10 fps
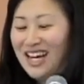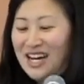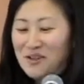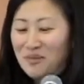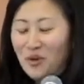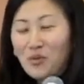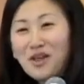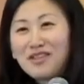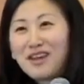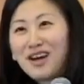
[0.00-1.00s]

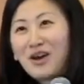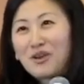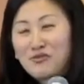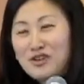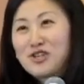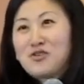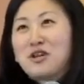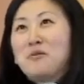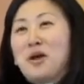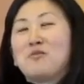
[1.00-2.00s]
I finished writing
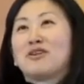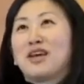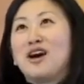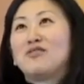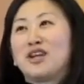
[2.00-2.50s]
a paper on Calvin,